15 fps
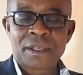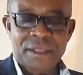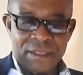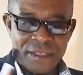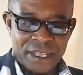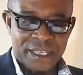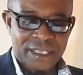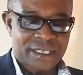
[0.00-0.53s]

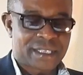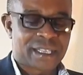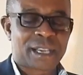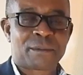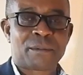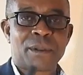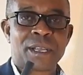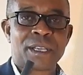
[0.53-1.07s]
Things
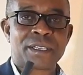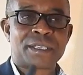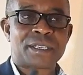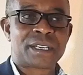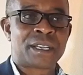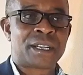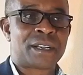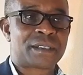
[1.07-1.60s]
take
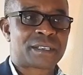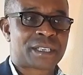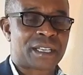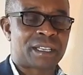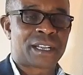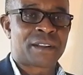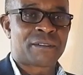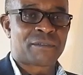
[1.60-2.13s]
place in a
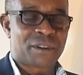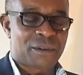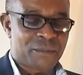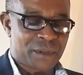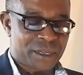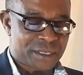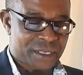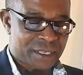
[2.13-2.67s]
certain
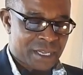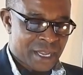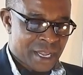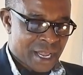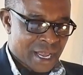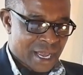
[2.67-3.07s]
environments